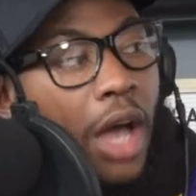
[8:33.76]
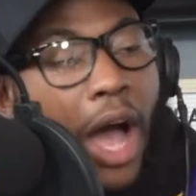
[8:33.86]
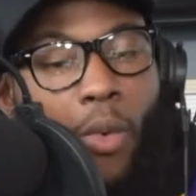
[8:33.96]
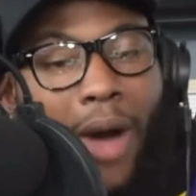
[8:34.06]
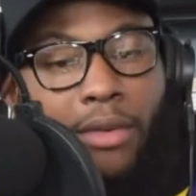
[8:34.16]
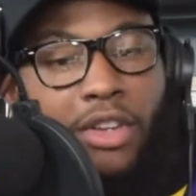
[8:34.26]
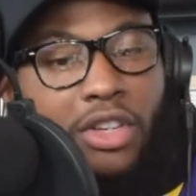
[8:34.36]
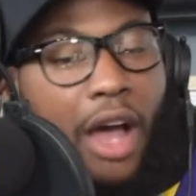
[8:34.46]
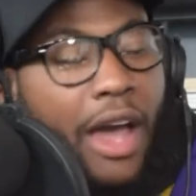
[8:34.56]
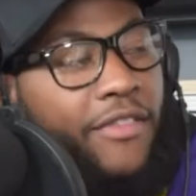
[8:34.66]
Why did
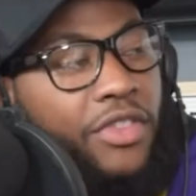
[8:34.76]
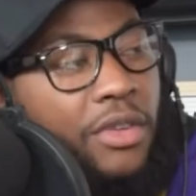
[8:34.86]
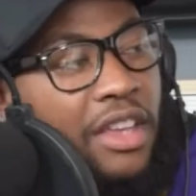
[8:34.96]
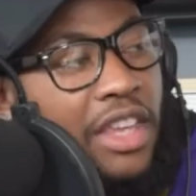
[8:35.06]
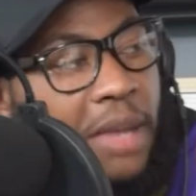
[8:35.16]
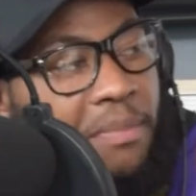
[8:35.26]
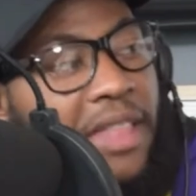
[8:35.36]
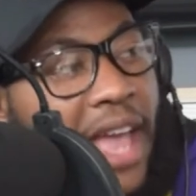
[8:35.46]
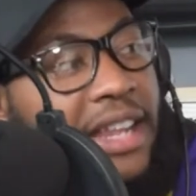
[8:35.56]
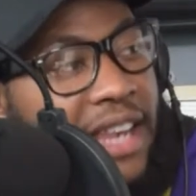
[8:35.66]
y'all have to keep
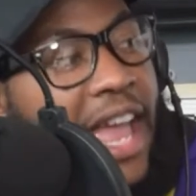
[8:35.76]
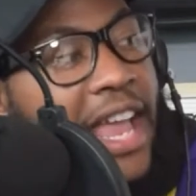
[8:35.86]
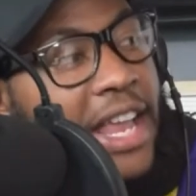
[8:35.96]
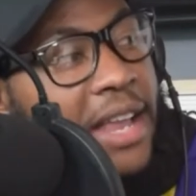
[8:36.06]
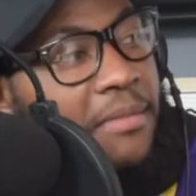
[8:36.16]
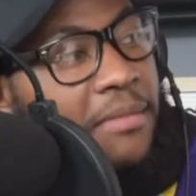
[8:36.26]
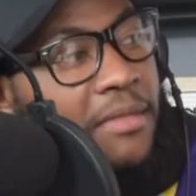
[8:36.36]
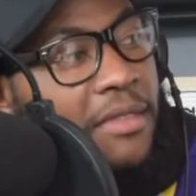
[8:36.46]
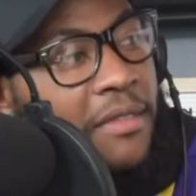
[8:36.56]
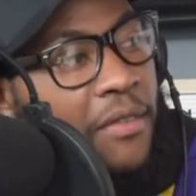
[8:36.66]
that name
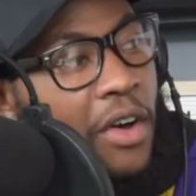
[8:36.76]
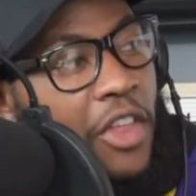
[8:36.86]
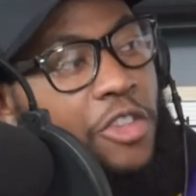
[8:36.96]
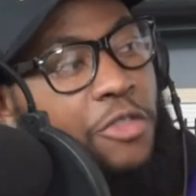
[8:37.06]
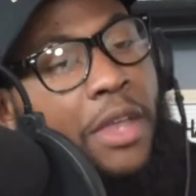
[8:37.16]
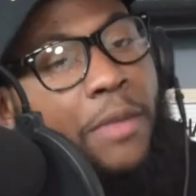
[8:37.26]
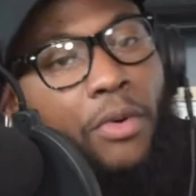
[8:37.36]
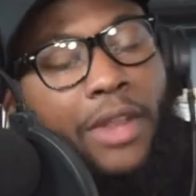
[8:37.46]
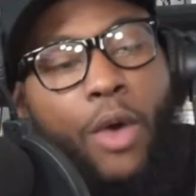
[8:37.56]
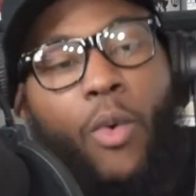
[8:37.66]
for those people?
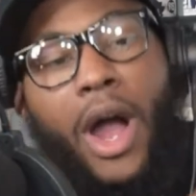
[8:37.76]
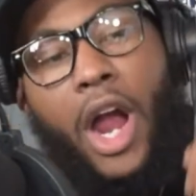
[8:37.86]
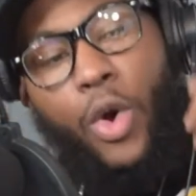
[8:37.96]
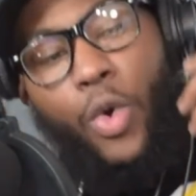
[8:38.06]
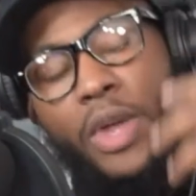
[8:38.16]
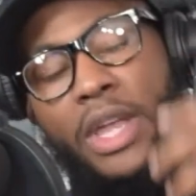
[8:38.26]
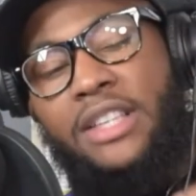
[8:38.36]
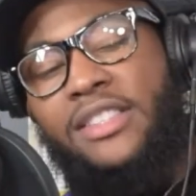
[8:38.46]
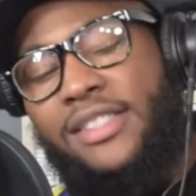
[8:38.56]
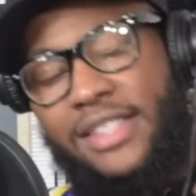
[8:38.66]
Like, why are we
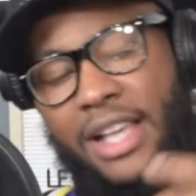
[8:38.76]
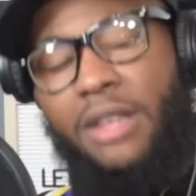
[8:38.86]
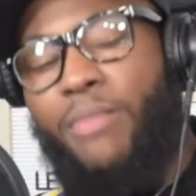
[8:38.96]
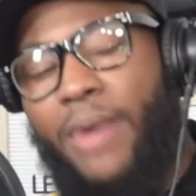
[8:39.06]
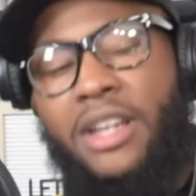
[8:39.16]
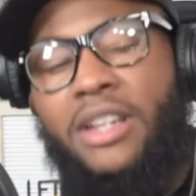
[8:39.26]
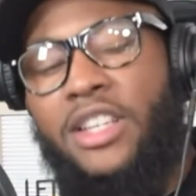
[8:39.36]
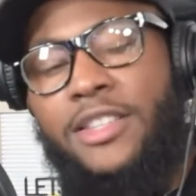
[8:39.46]
celebrating these